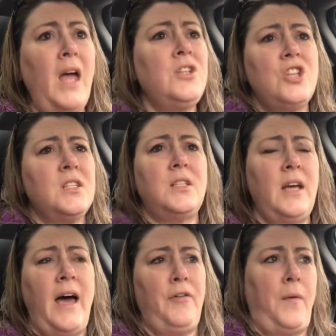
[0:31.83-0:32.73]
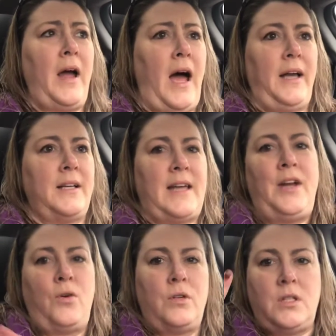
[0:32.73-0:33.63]
just FYI, because I
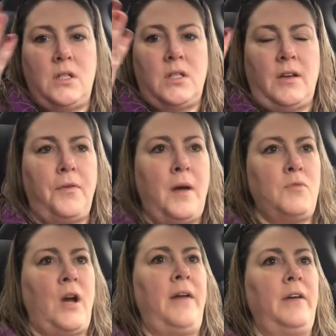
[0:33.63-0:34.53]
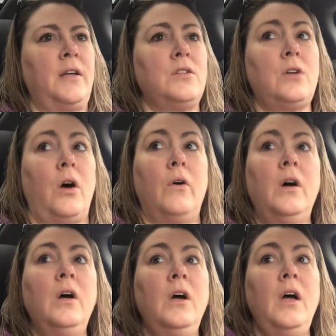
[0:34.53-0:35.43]
notice this stuff when I'm driving. So,
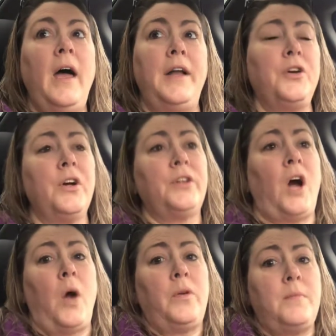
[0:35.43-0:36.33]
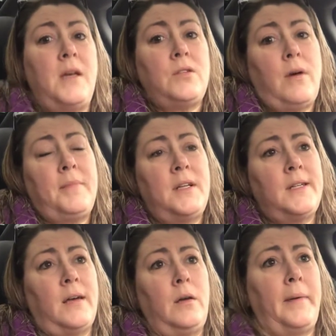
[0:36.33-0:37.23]
and you're in the car with me, so I'm going to
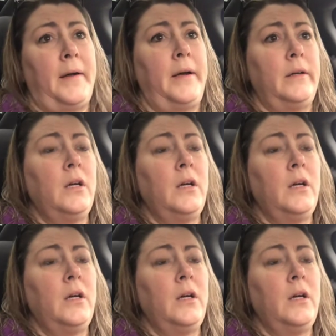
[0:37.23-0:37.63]
tell you about it.